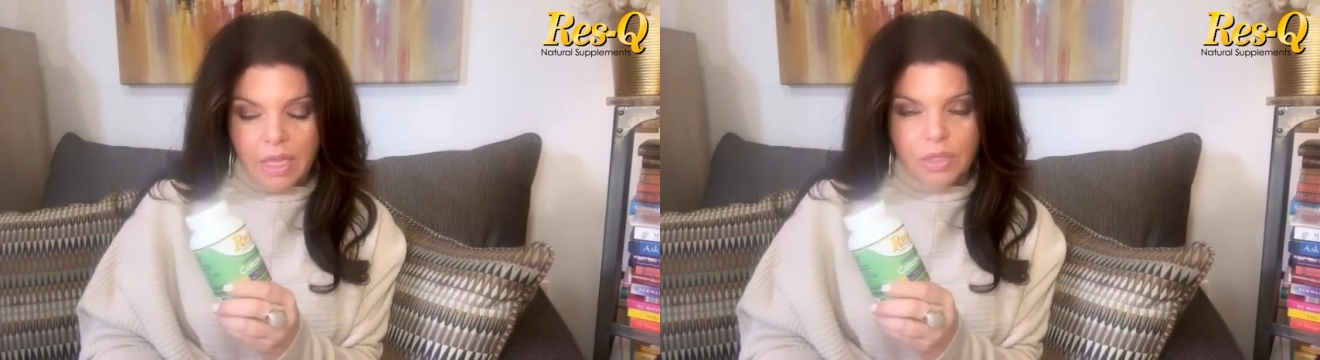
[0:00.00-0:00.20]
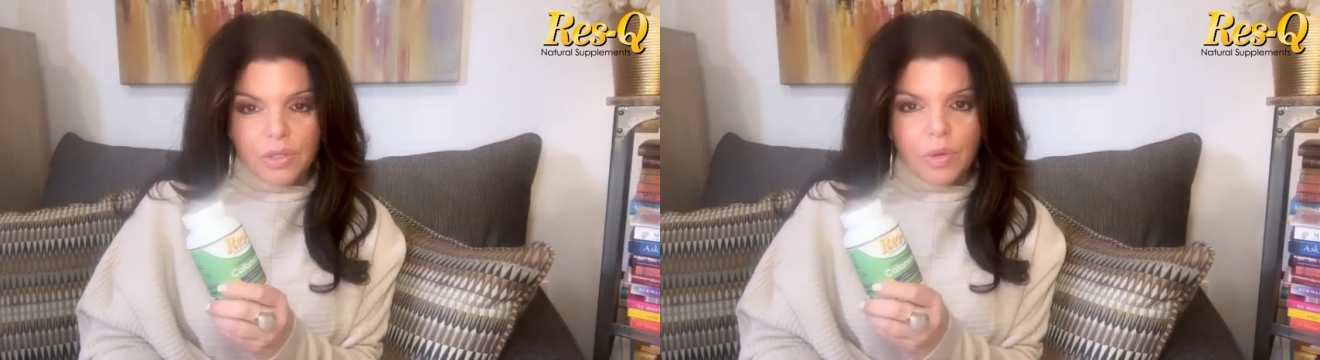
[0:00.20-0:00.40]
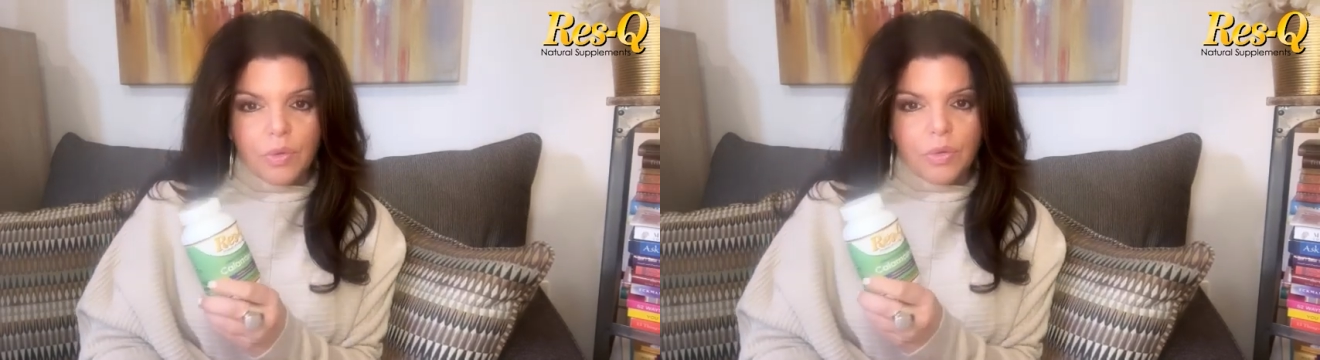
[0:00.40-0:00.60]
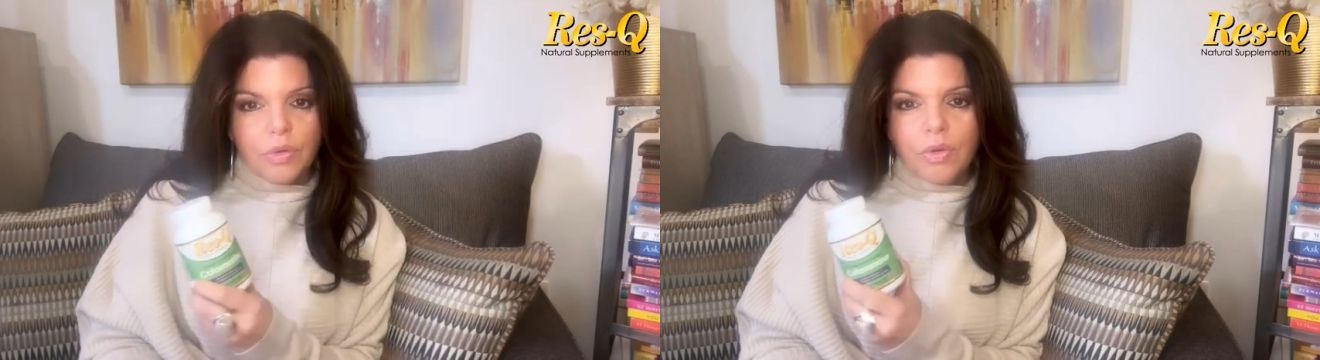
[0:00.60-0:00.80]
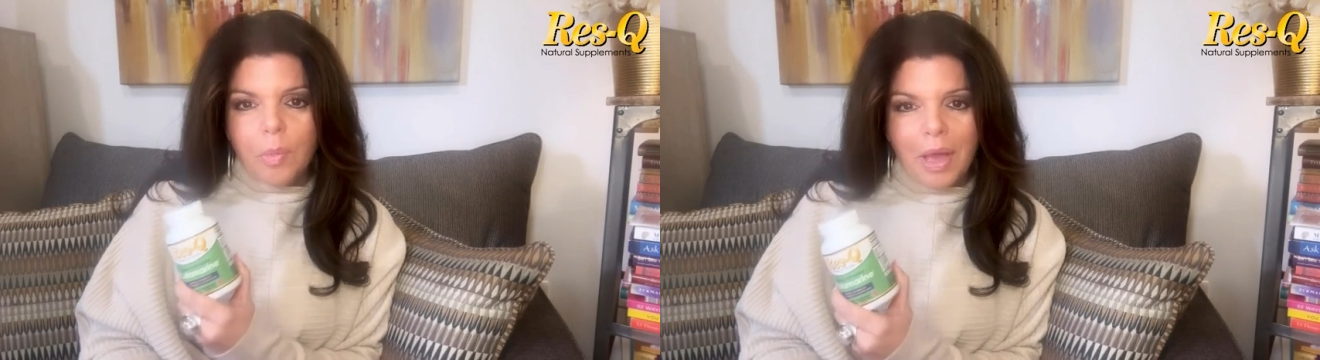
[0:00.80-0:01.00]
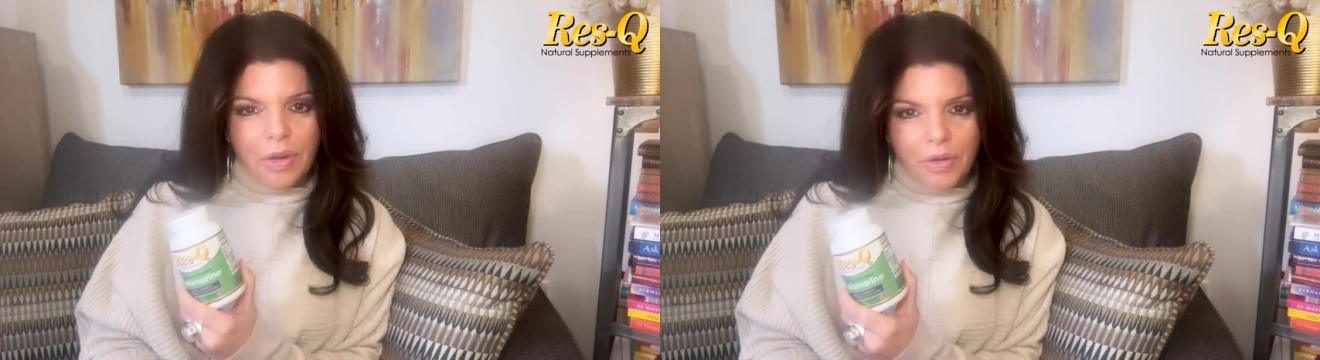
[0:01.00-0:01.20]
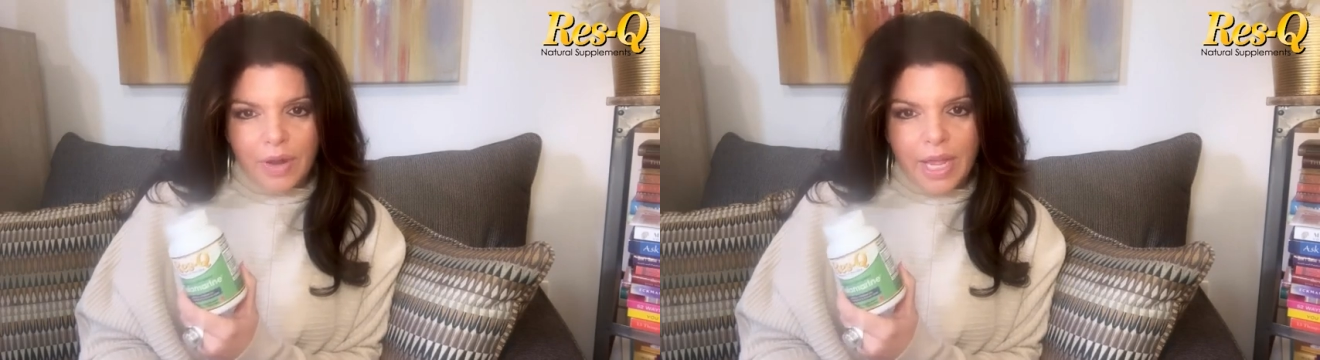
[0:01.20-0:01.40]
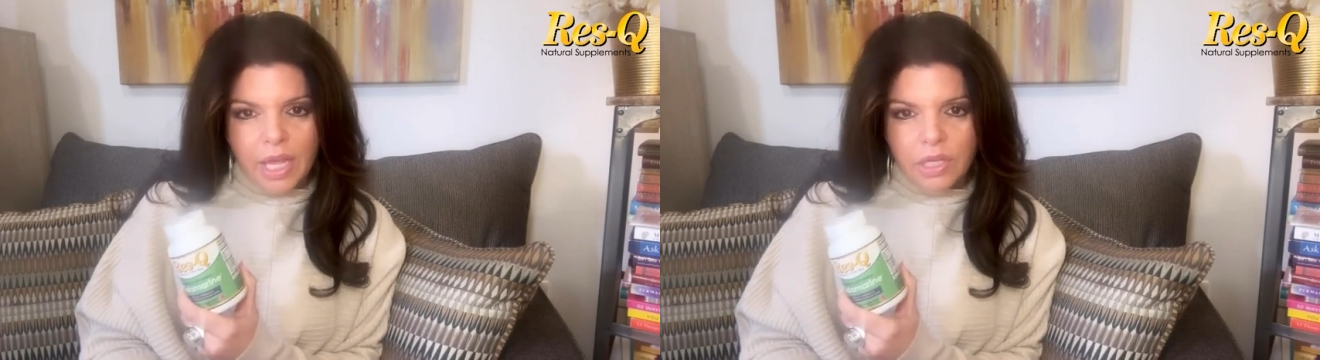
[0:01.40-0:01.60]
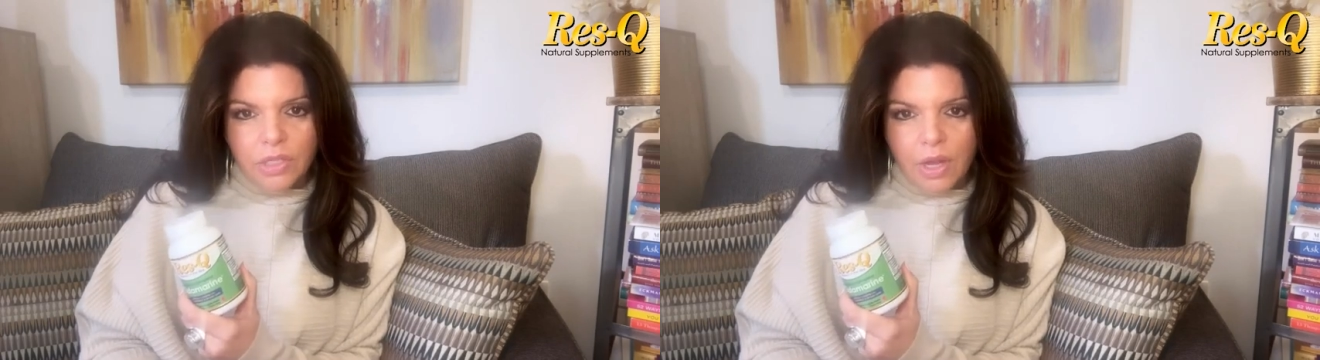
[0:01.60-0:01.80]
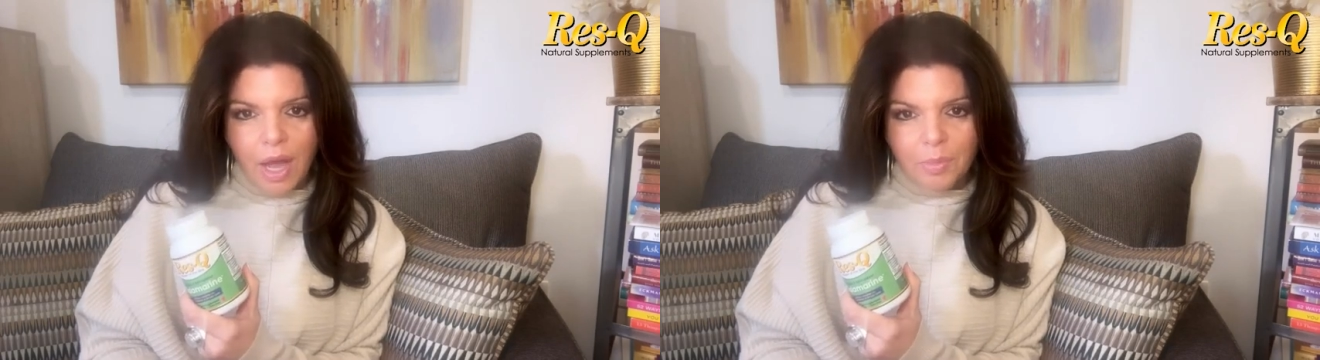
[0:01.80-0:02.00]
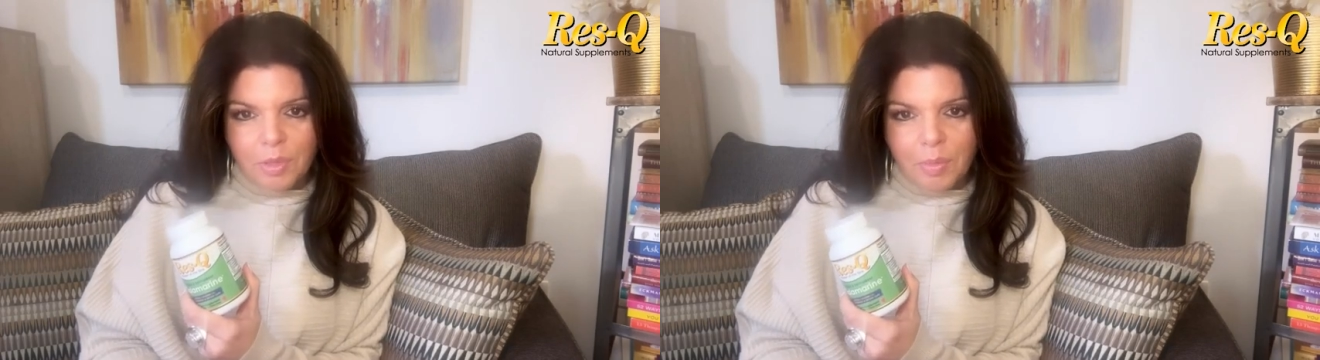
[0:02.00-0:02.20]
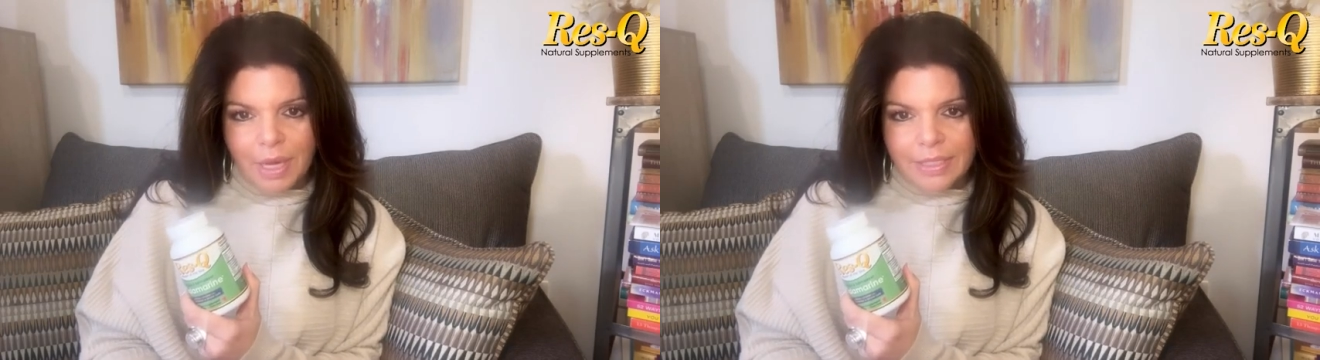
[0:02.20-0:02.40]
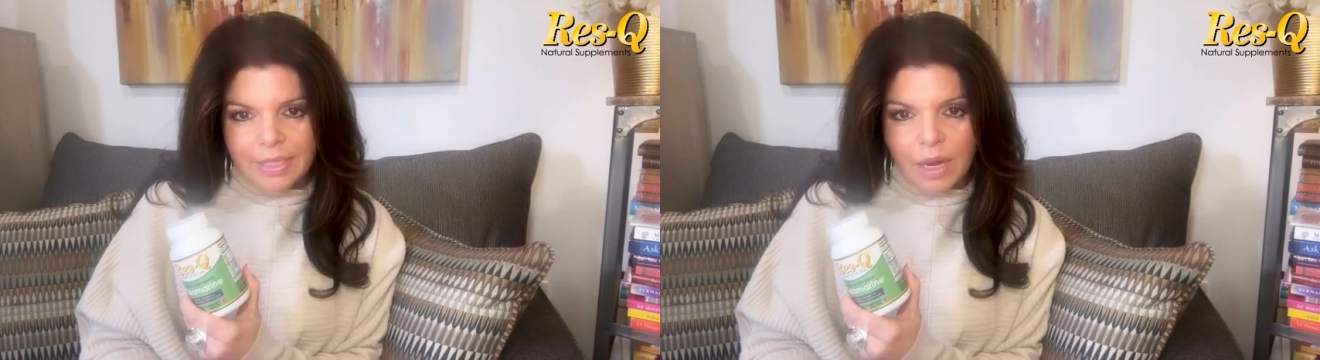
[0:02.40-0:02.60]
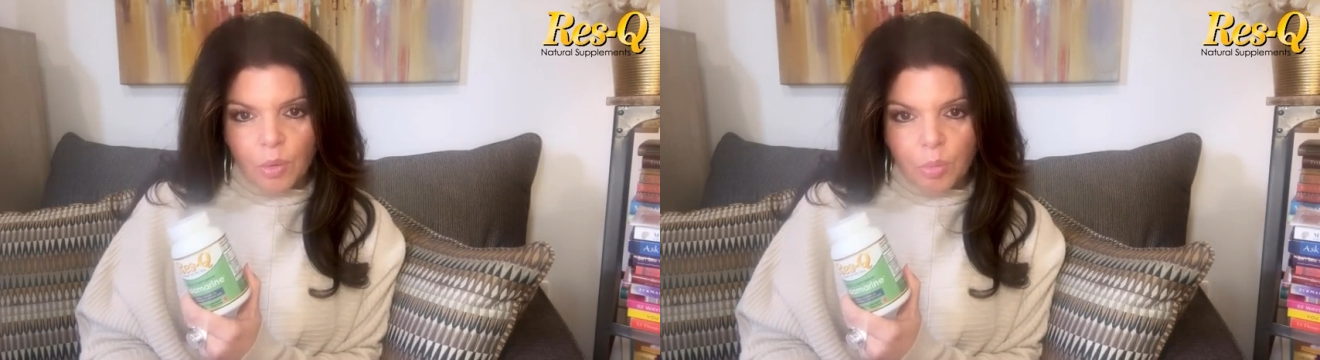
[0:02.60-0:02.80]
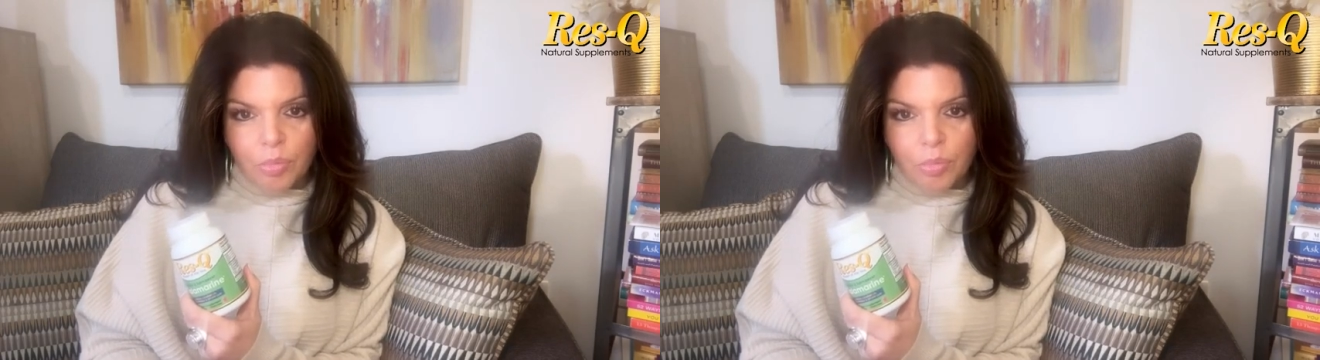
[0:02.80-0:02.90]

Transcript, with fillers: So, no matter your age, optimizing our